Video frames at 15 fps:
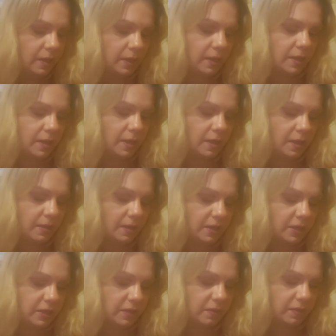Here you go,
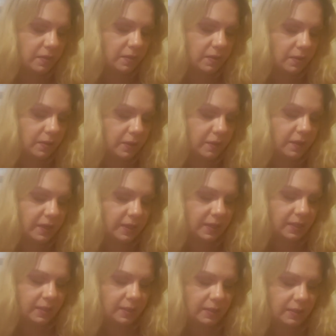issue. Okay.
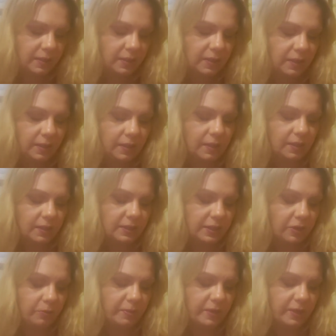Because I
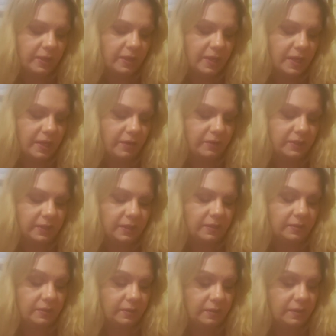opened it. I used it.
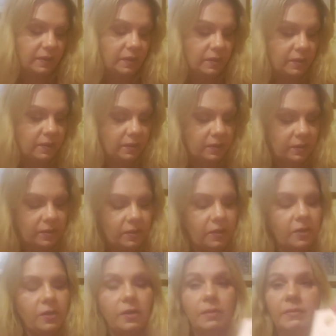
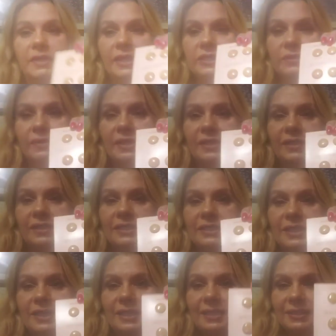That's what it looks
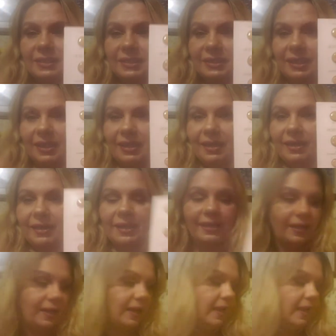like inside.